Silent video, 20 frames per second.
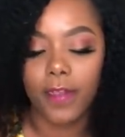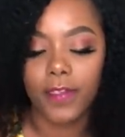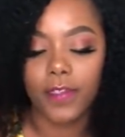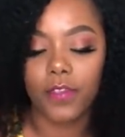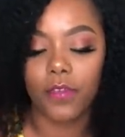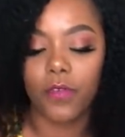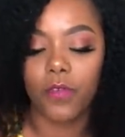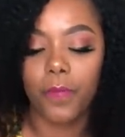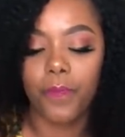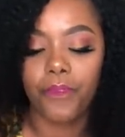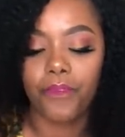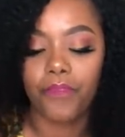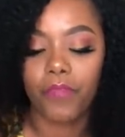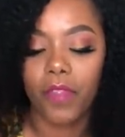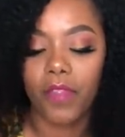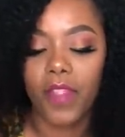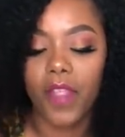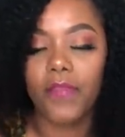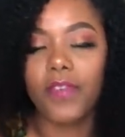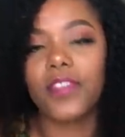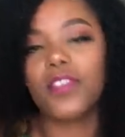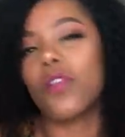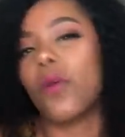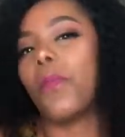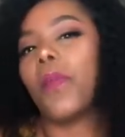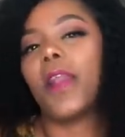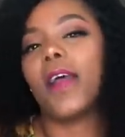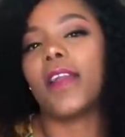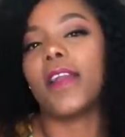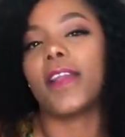So never
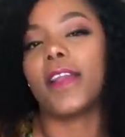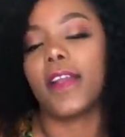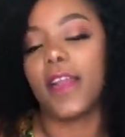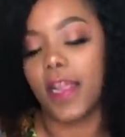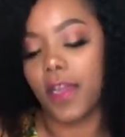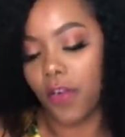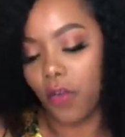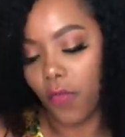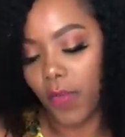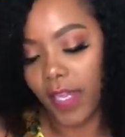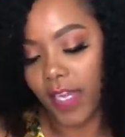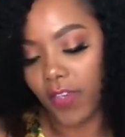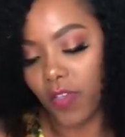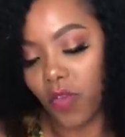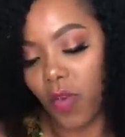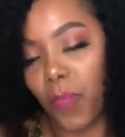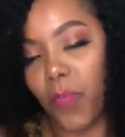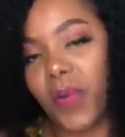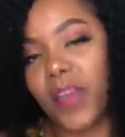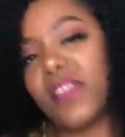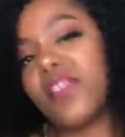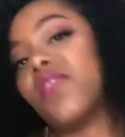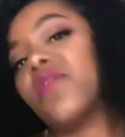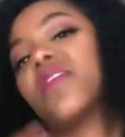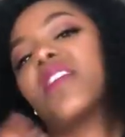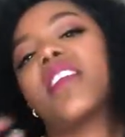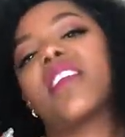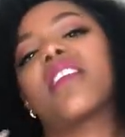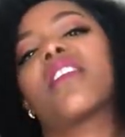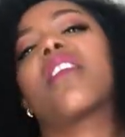stop learning. I know we get to a point you
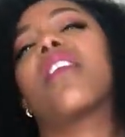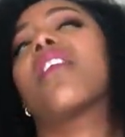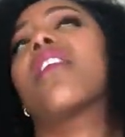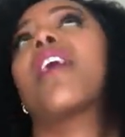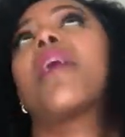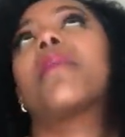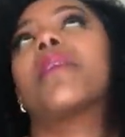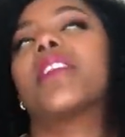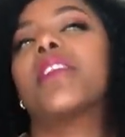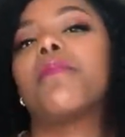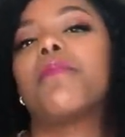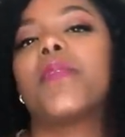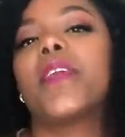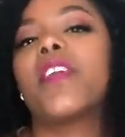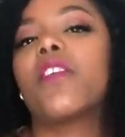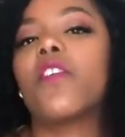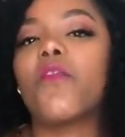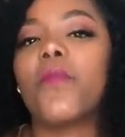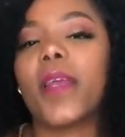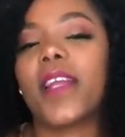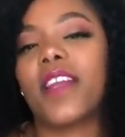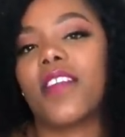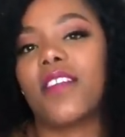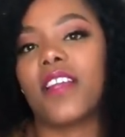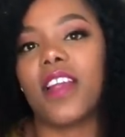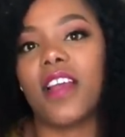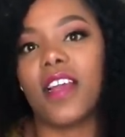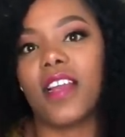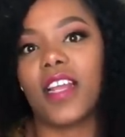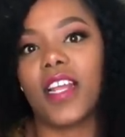think, oh, I'm at the peak of my
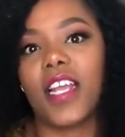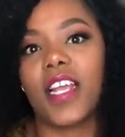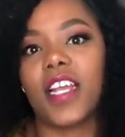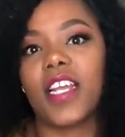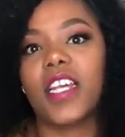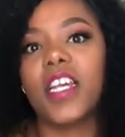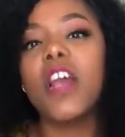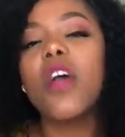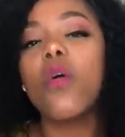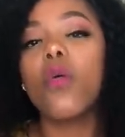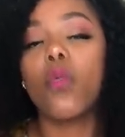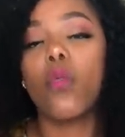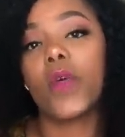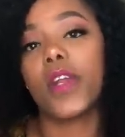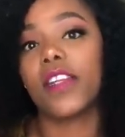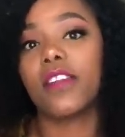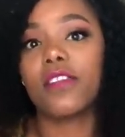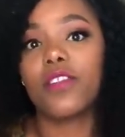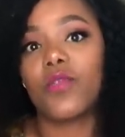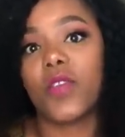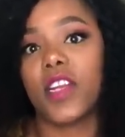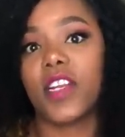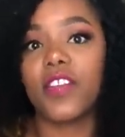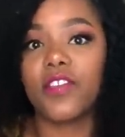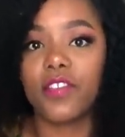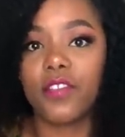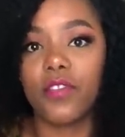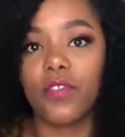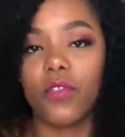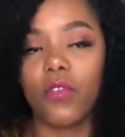career. Like, what else do I
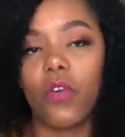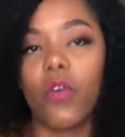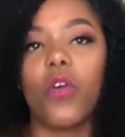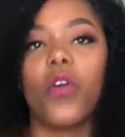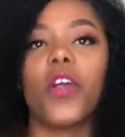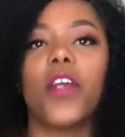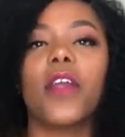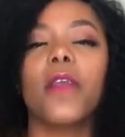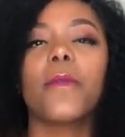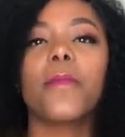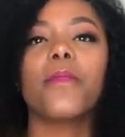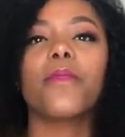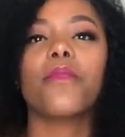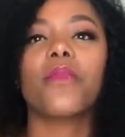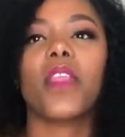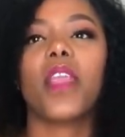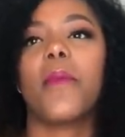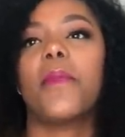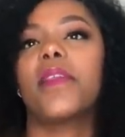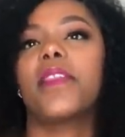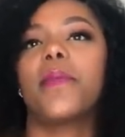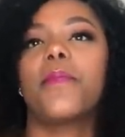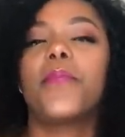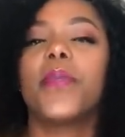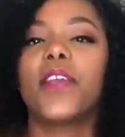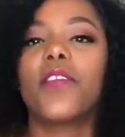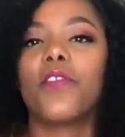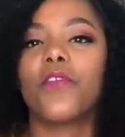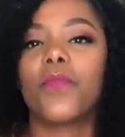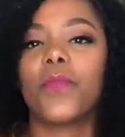need to know? Or I'm at the
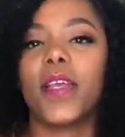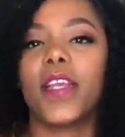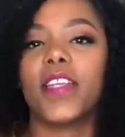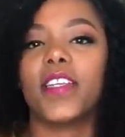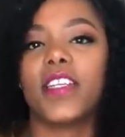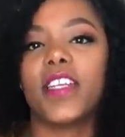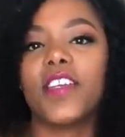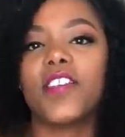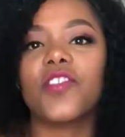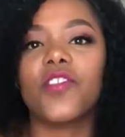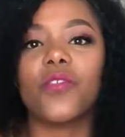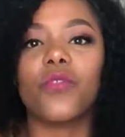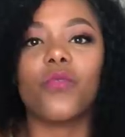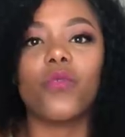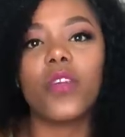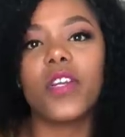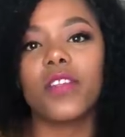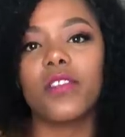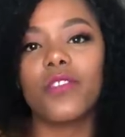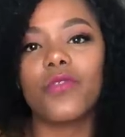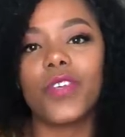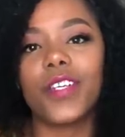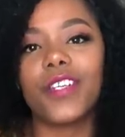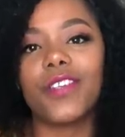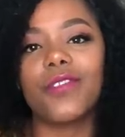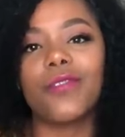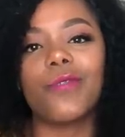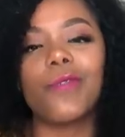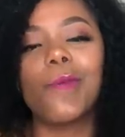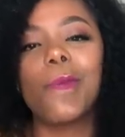peak of my education. What else do I
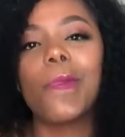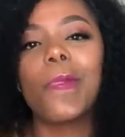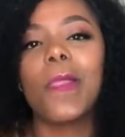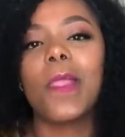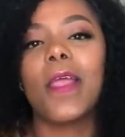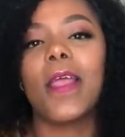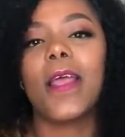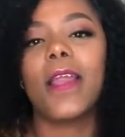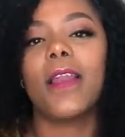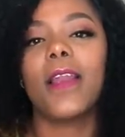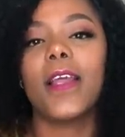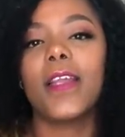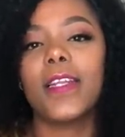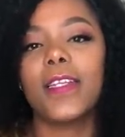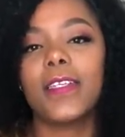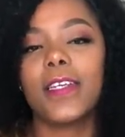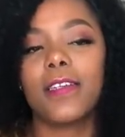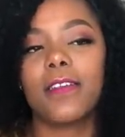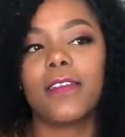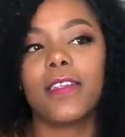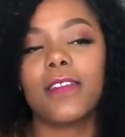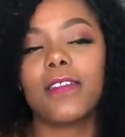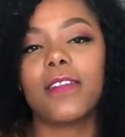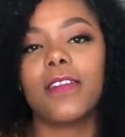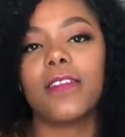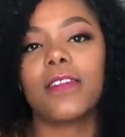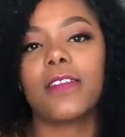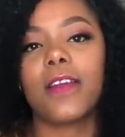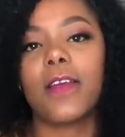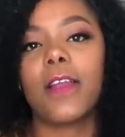need to know? And learning doesn't
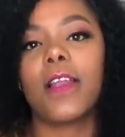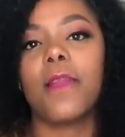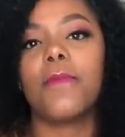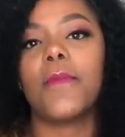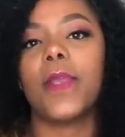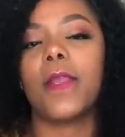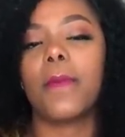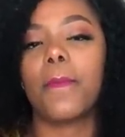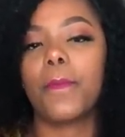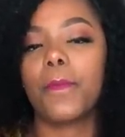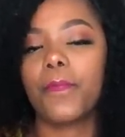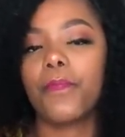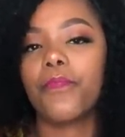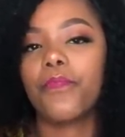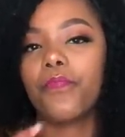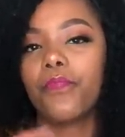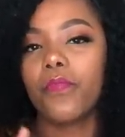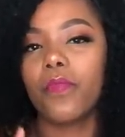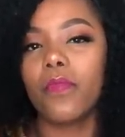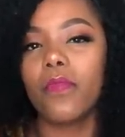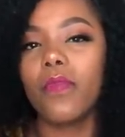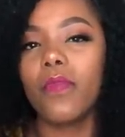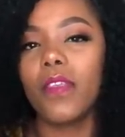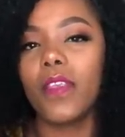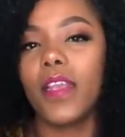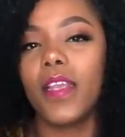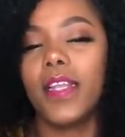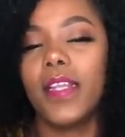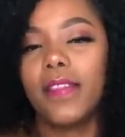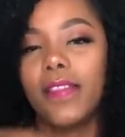necessarily mean
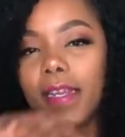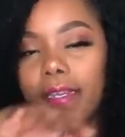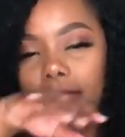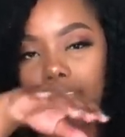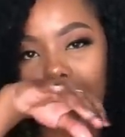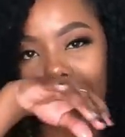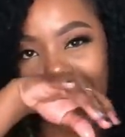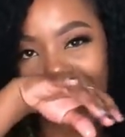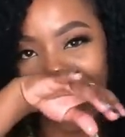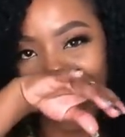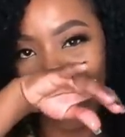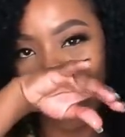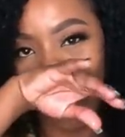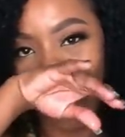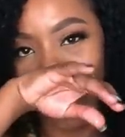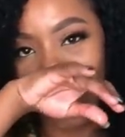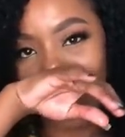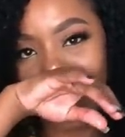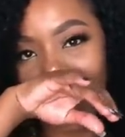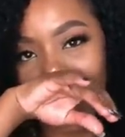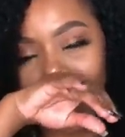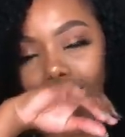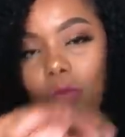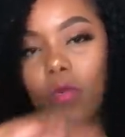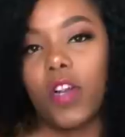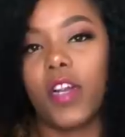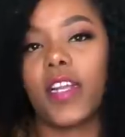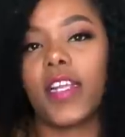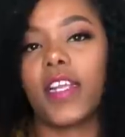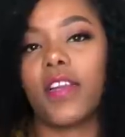in that route, books and
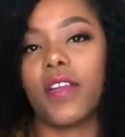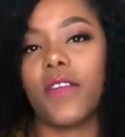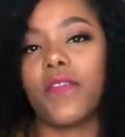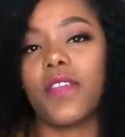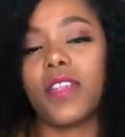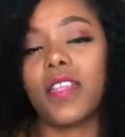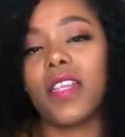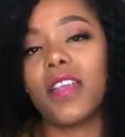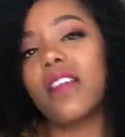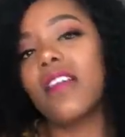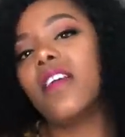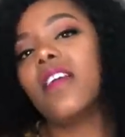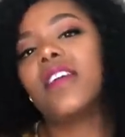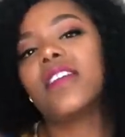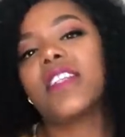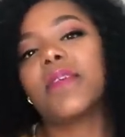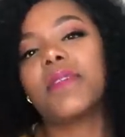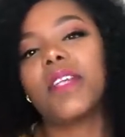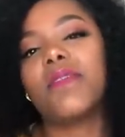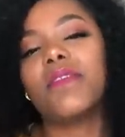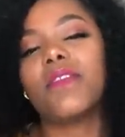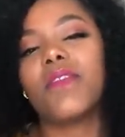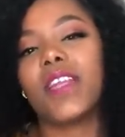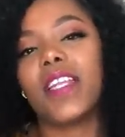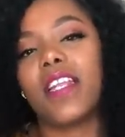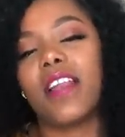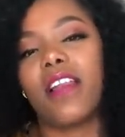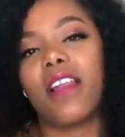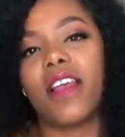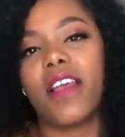work and everything. Sometimes
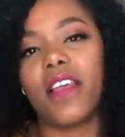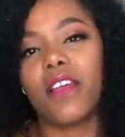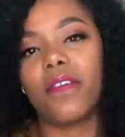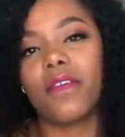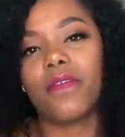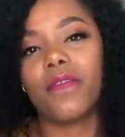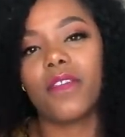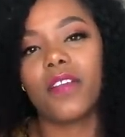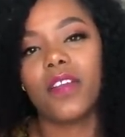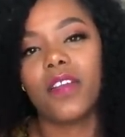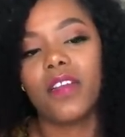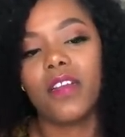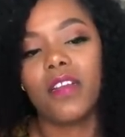when in life,